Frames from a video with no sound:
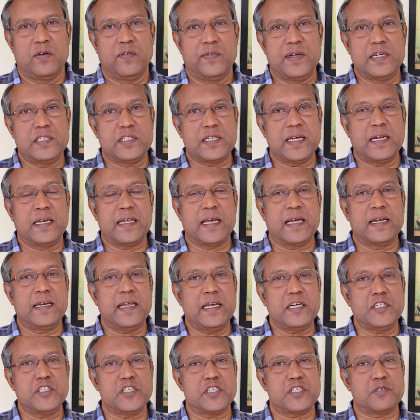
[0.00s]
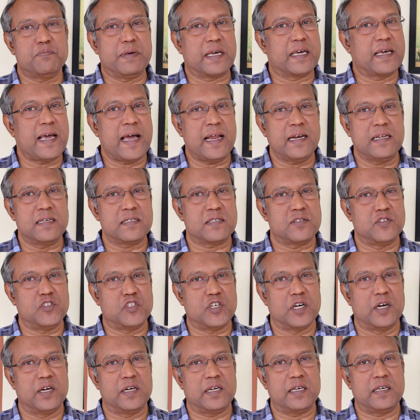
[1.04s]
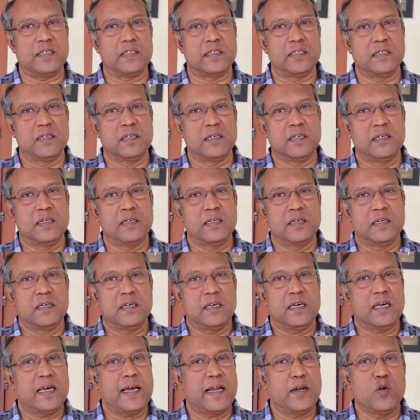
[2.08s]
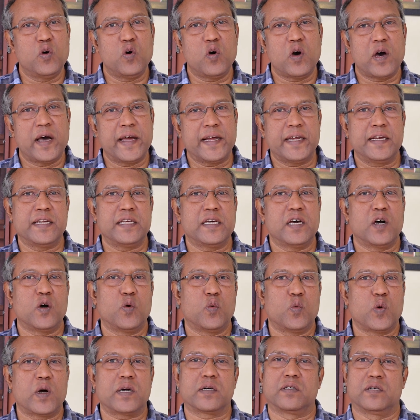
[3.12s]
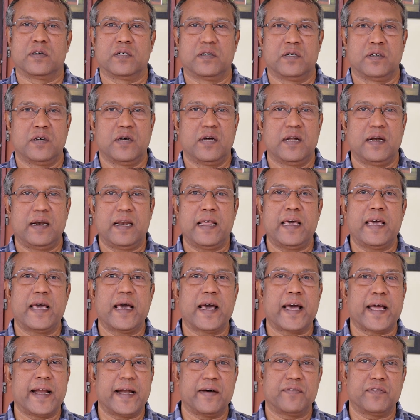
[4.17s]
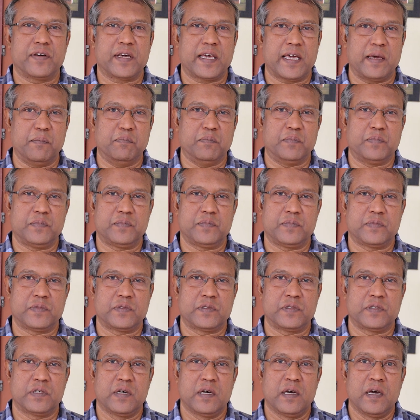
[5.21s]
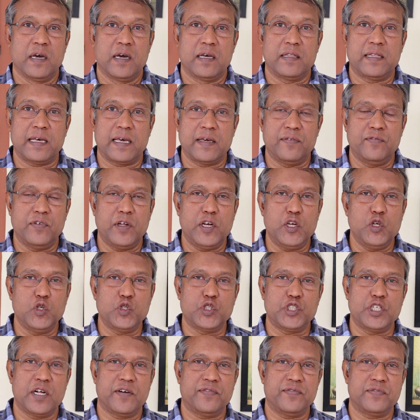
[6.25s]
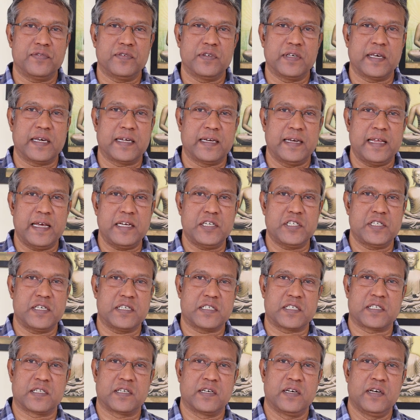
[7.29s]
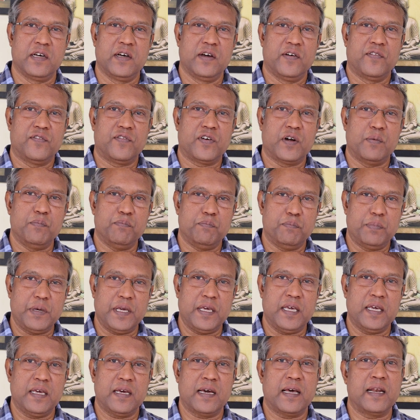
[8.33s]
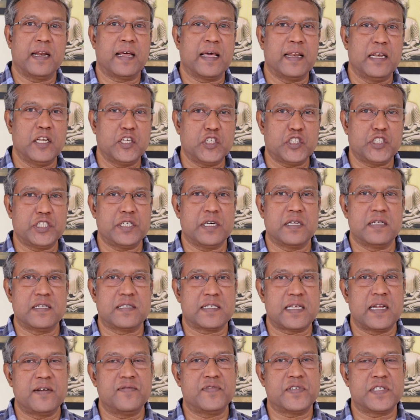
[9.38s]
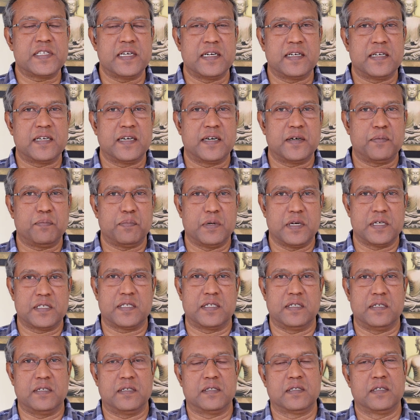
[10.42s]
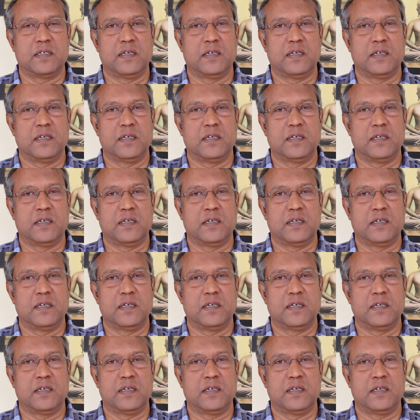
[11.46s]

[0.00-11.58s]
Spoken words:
When St. Ignatius began his journey, he had no idea what lay ahead of him. The evolution of Ignatius from being an initial self-centered person